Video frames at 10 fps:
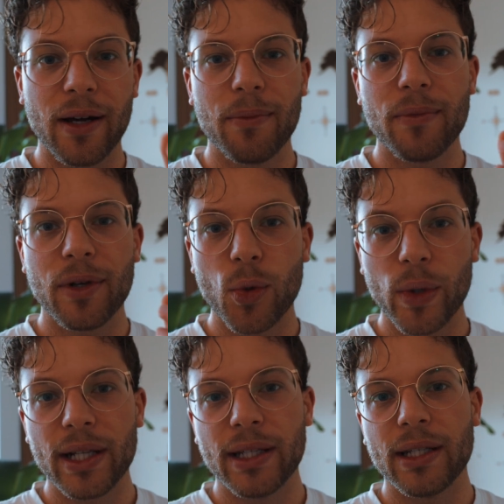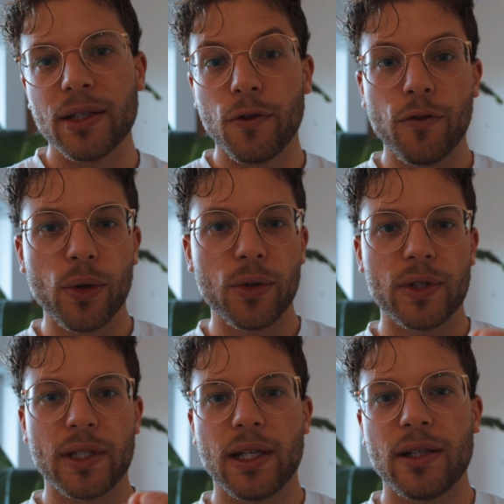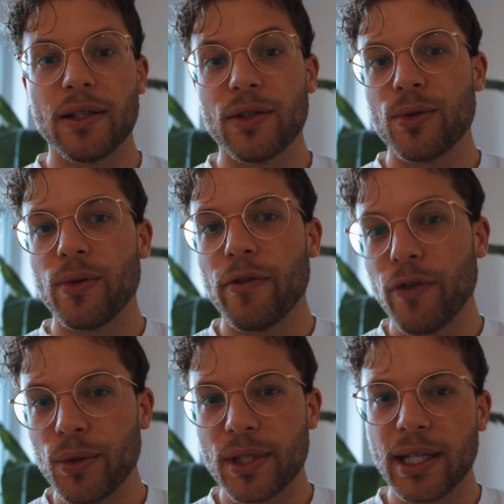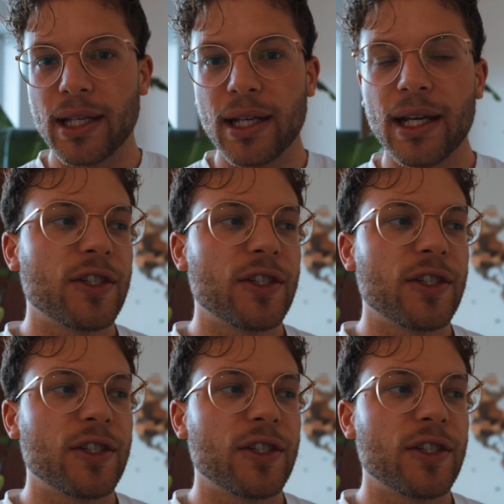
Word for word: come quickly into focus and into the flow state.